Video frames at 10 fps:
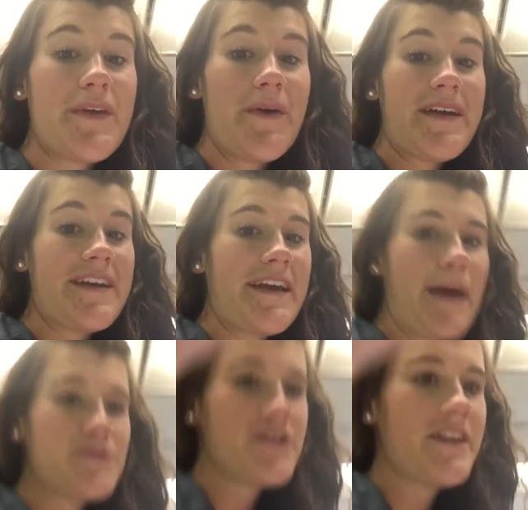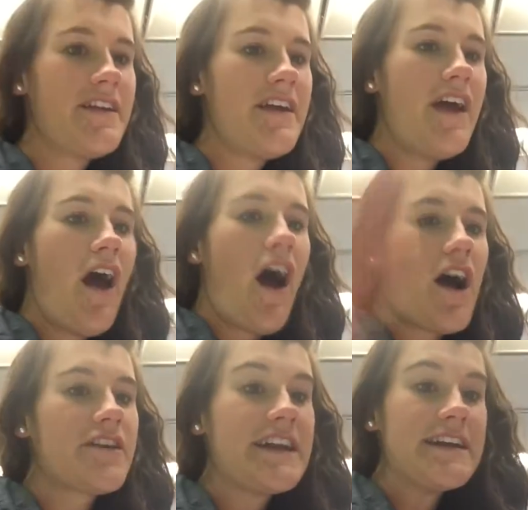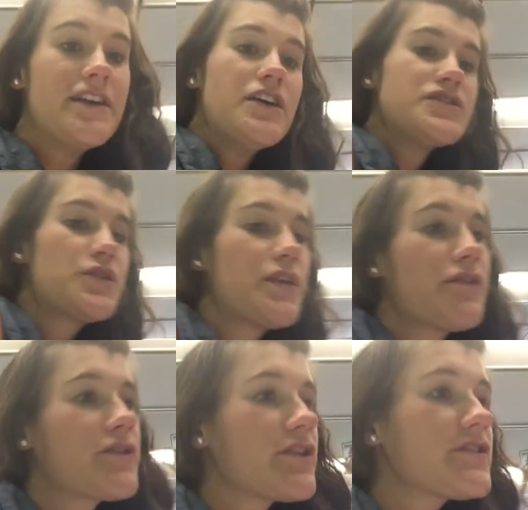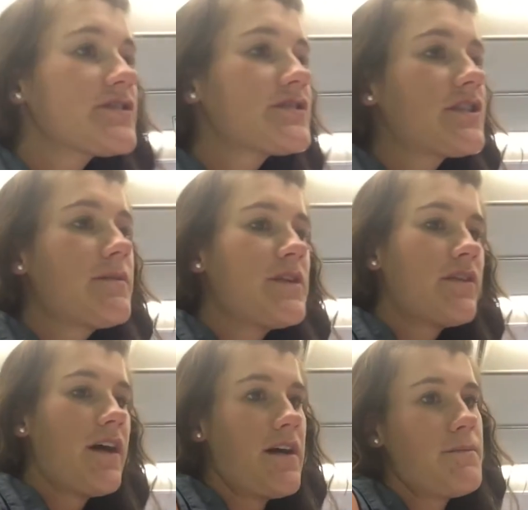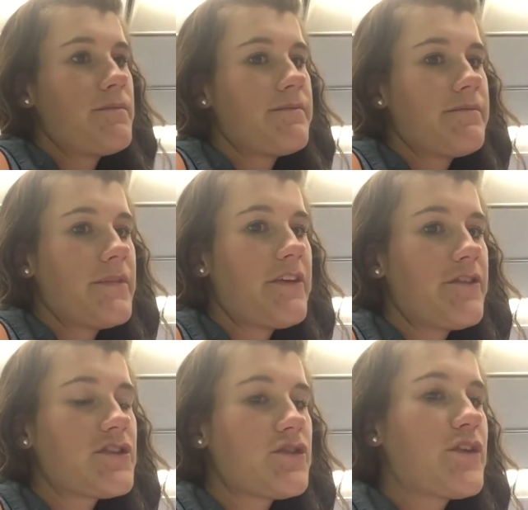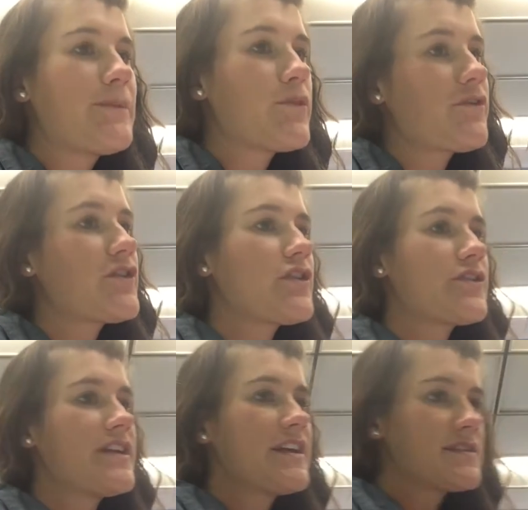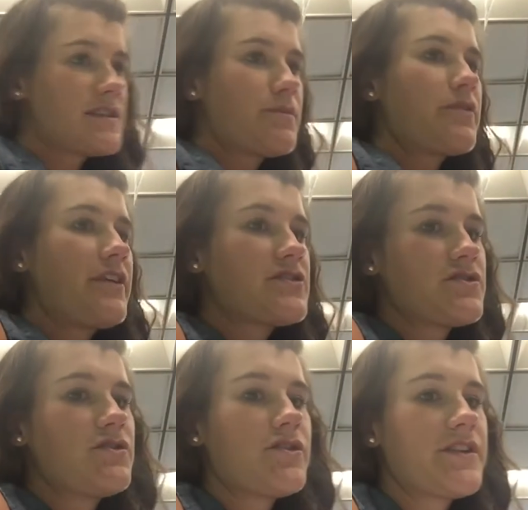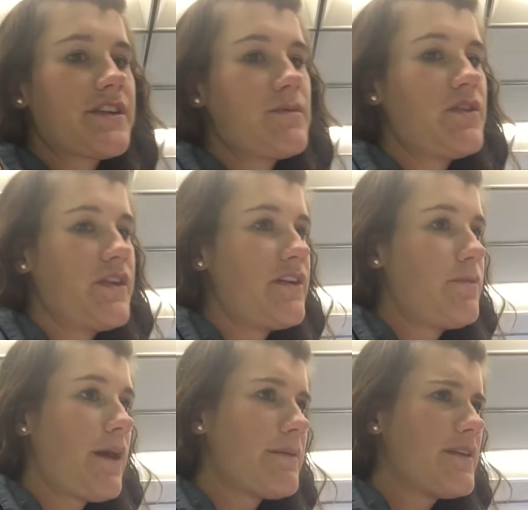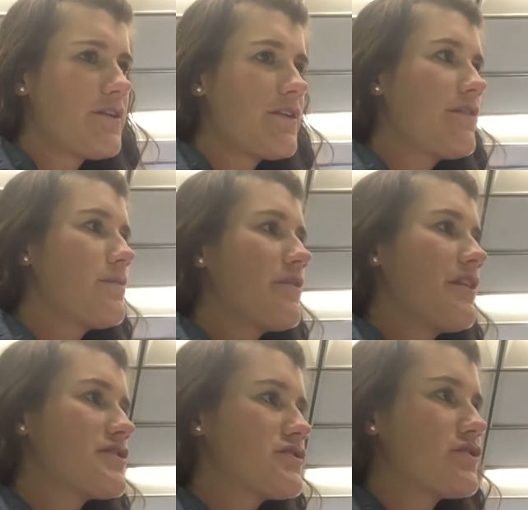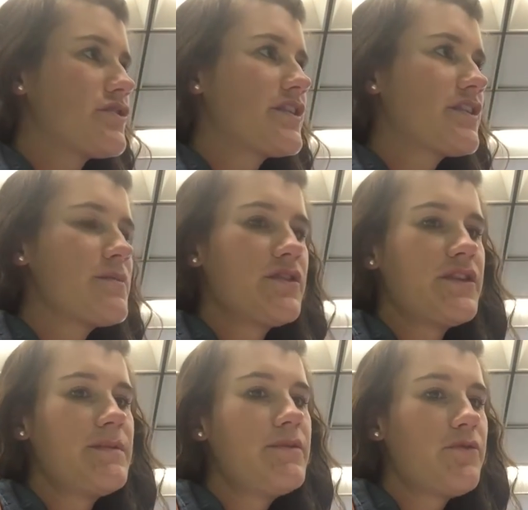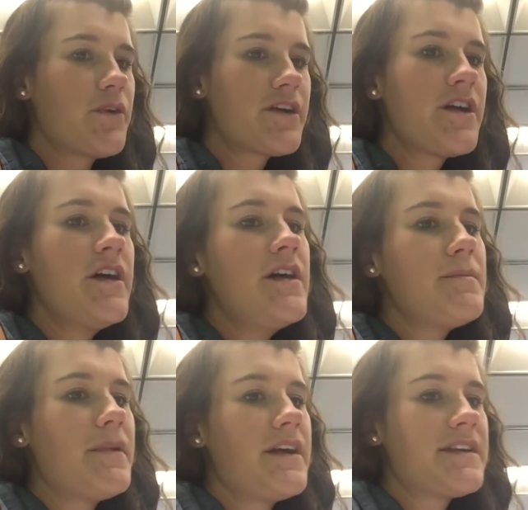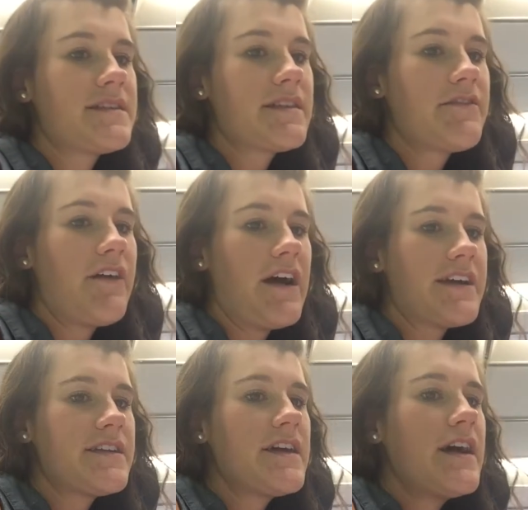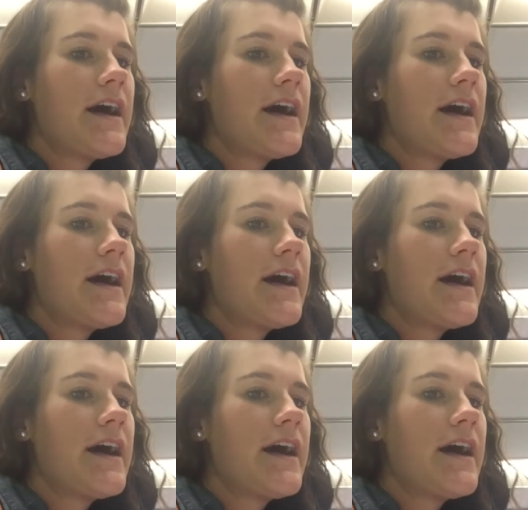so I can capture it. All right, so the first framework for learning is the professional learning community. You've probably heard of a professional learning community before, but it's defined